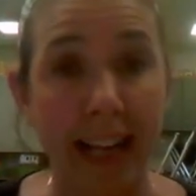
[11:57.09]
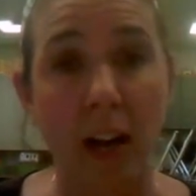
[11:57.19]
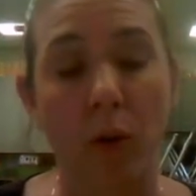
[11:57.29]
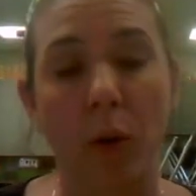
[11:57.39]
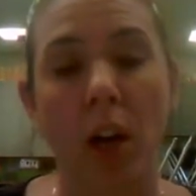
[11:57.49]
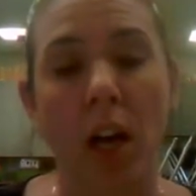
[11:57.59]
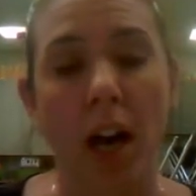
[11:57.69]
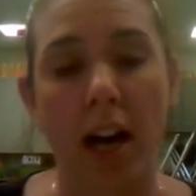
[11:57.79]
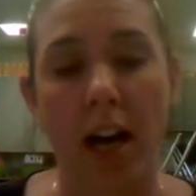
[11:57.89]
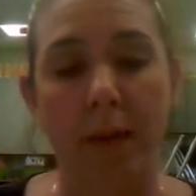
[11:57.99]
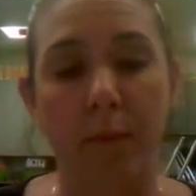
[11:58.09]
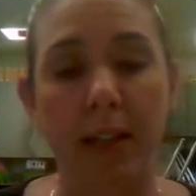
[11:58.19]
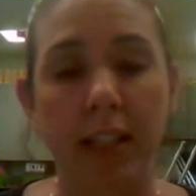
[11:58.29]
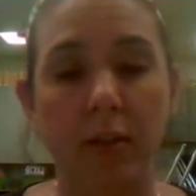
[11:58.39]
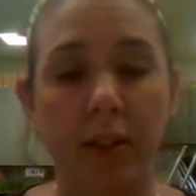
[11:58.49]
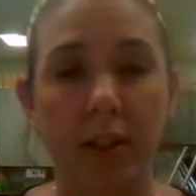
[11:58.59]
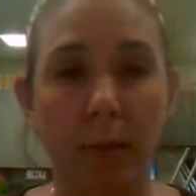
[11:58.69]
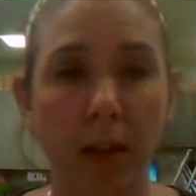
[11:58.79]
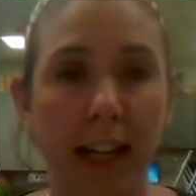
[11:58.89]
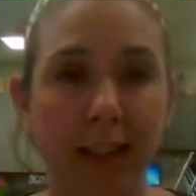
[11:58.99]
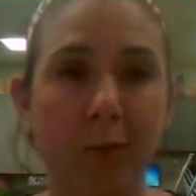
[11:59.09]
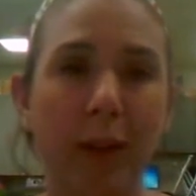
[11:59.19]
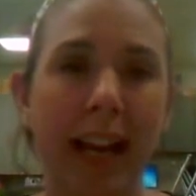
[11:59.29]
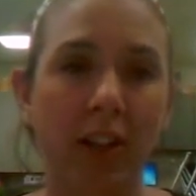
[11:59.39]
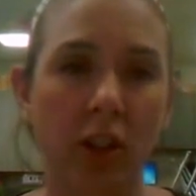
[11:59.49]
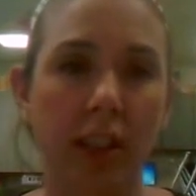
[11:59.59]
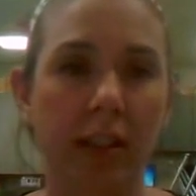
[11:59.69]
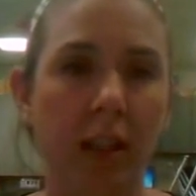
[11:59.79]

how we use the number line, because we actually did a